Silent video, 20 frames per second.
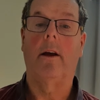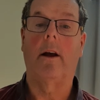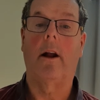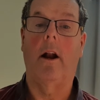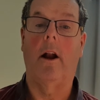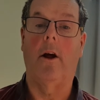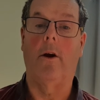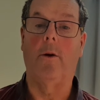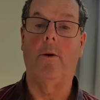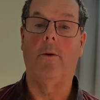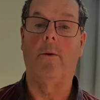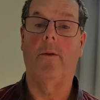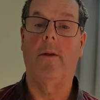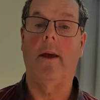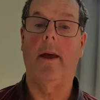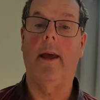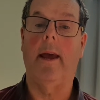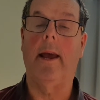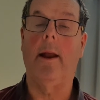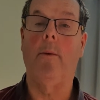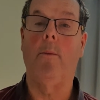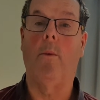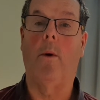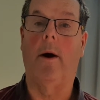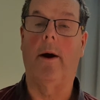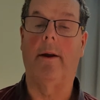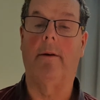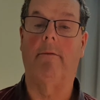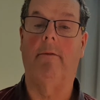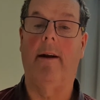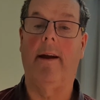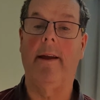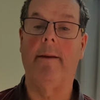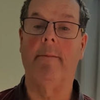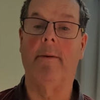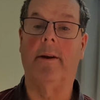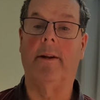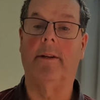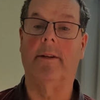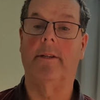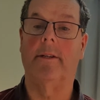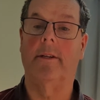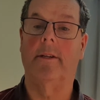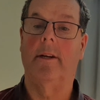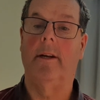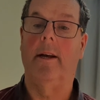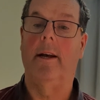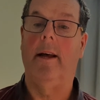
clothed in white raiment,